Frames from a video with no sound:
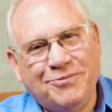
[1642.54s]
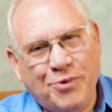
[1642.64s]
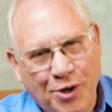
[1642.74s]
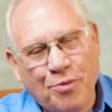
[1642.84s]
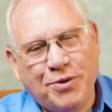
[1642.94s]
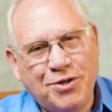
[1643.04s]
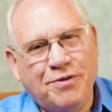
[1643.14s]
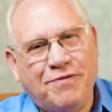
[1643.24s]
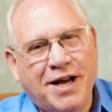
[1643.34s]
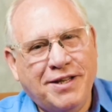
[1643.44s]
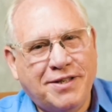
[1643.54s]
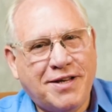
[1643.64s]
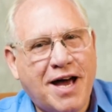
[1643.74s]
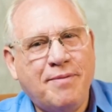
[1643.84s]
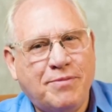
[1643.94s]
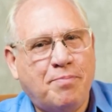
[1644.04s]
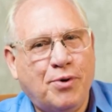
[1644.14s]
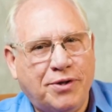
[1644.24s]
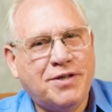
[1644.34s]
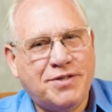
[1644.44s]
We hope that you find the time to
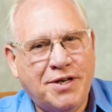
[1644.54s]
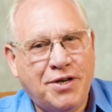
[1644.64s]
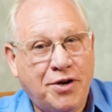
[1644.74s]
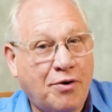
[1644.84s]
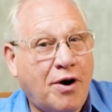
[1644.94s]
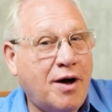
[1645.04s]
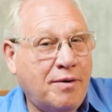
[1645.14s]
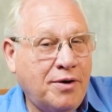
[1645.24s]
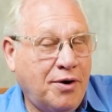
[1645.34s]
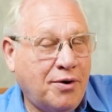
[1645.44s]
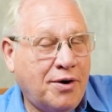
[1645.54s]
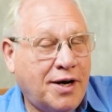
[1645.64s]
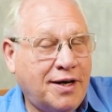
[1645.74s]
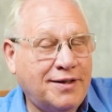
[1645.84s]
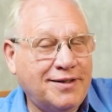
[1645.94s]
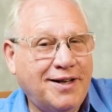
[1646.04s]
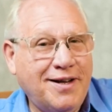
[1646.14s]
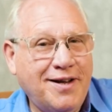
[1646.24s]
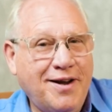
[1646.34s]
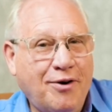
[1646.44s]
put this into your
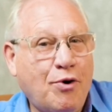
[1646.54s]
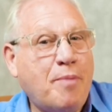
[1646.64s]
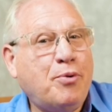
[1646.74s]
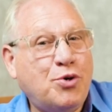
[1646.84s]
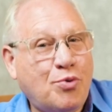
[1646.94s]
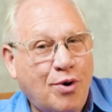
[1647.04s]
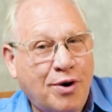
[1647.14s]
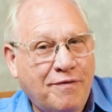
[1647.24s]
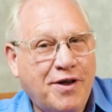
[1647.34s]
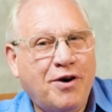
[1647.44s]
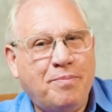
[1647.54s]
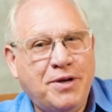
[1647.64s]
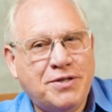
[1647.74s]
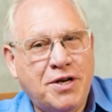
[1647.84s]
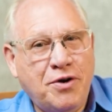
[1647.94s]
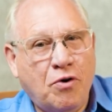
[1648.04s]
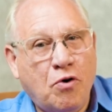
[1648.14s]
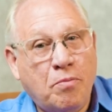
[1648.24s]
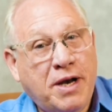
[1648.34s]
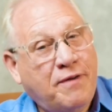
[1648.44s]
repertoire of therapies in your
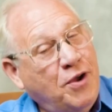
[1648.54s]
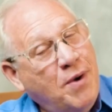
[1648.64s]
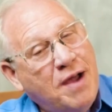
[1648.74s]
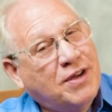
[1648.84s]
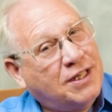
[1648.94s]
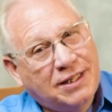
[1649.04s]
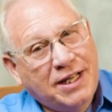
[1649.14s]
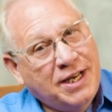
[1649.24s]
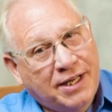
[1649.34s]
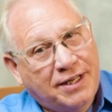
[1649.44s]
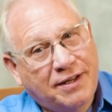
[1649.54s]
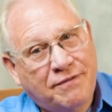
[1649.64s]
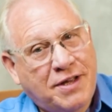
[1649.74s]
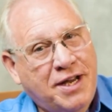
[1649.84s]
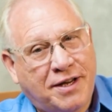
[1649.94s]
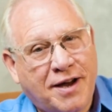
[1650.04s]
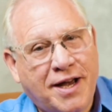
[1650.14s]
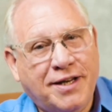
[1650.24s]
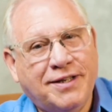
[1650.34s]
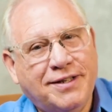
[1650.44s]
home. And if you have a clinic of any
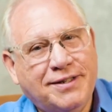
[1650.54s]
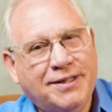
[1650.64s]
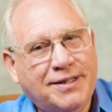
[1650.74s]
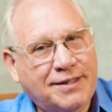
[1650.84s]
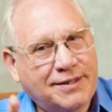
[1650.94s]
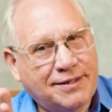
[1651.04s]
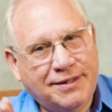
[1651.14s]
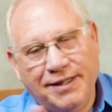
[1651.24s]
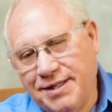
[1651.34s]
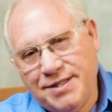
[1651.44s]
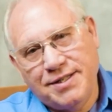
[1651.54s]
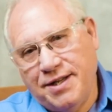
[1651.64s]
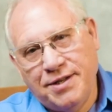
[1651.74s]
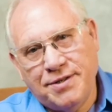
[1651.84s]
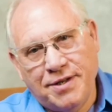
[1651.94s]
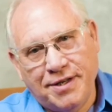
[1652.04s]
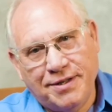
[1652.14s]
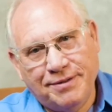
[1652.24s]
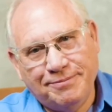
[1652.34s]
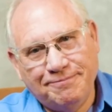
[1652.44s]
kind, this is
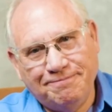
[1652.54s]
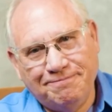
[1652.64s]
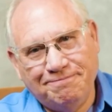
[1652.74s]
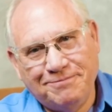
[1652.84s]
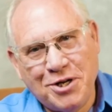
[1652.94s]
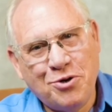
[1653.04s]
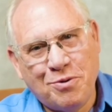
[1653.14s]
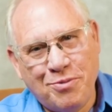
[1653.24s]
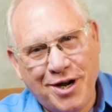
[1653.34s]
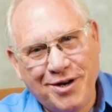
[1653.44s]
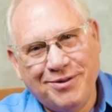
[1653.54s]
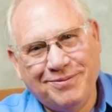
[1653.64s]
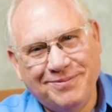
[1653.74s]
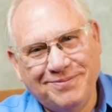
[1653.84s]
a no-brainer.